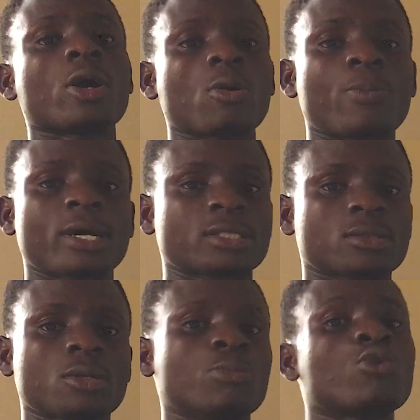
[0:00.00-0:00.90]
help
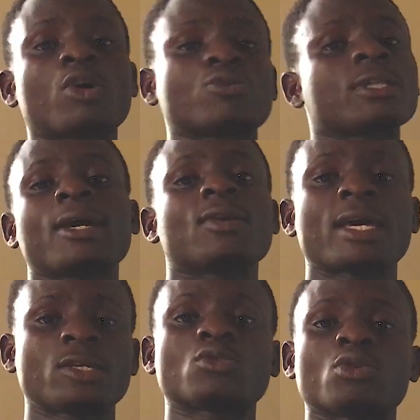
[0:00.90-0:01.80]
us, because whether you
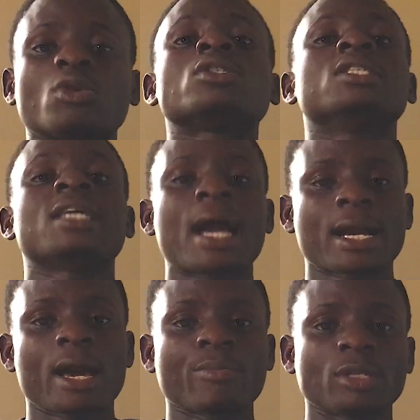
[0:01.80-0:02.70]
like it or not, they are
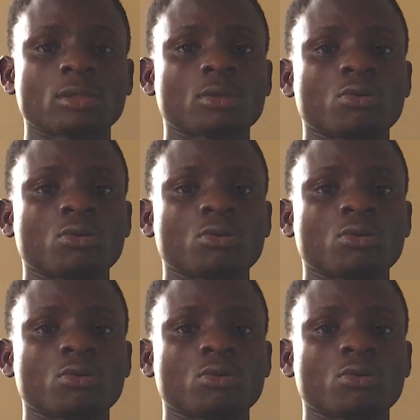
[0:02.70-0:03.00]
coming.